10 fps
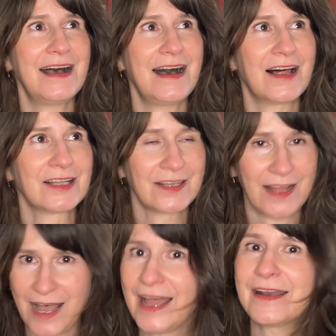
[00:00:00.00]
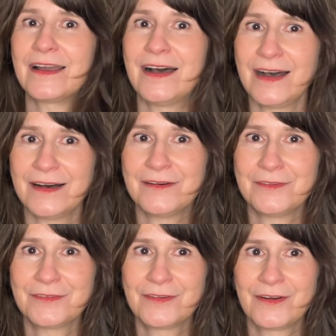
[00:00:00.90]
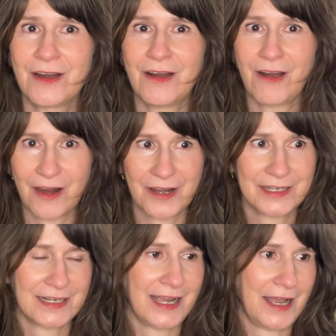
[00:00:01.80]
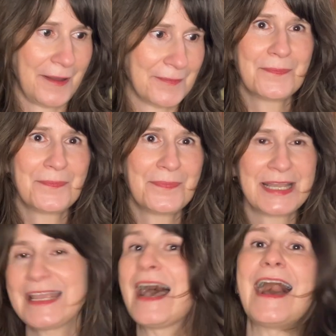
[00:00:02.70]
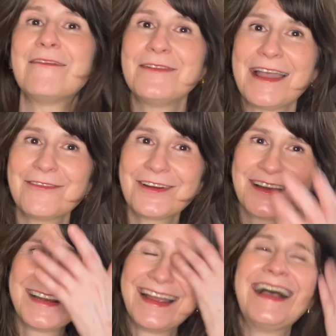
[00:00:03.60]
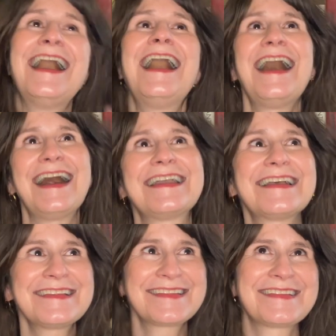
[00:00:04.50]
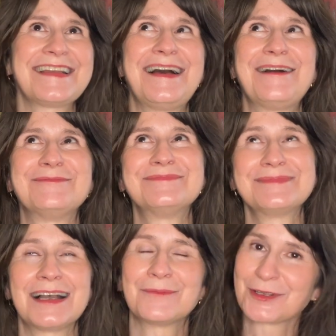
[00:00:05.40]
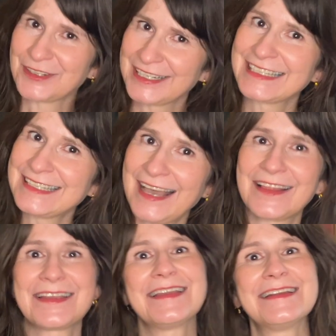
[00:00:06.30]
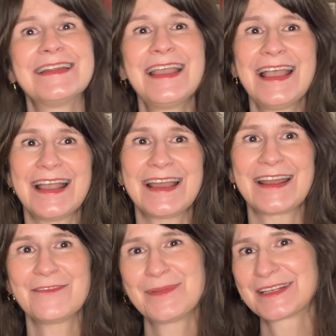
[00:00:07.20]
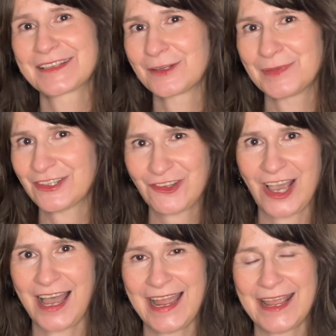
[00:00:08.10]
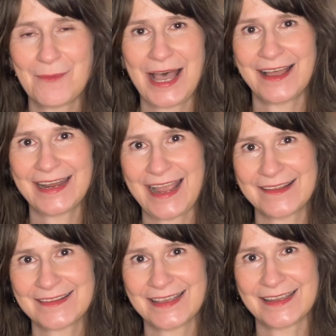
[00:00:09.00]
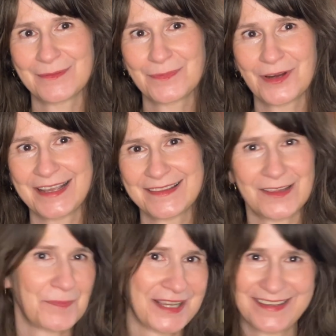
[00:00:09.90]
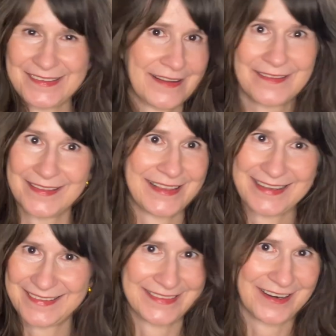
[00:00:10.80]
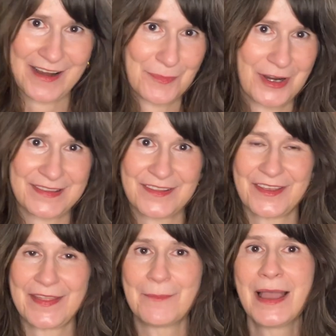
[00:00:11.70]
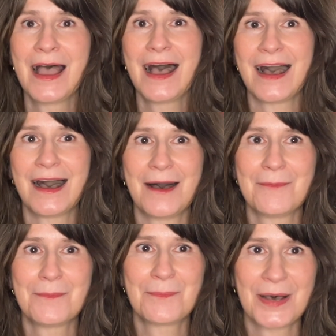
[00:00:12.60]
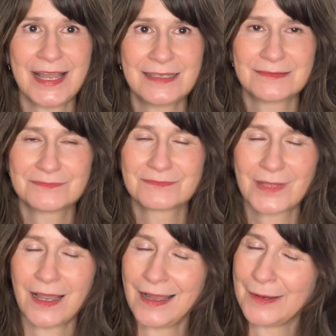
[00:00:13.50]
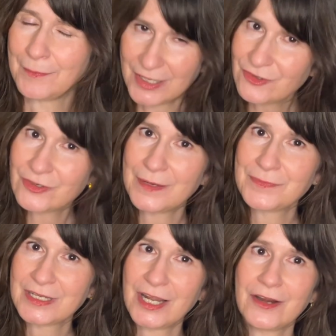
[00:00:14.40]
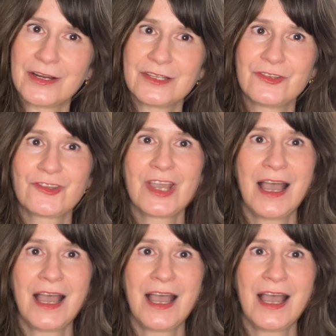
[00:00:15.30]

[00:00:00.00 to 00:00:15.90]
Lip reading: a lot of art. But yeah, I guess I'm learning Italian, and I've been a little bit shy about asking prices because none of the things in there have prices on them. But I mustered up the courage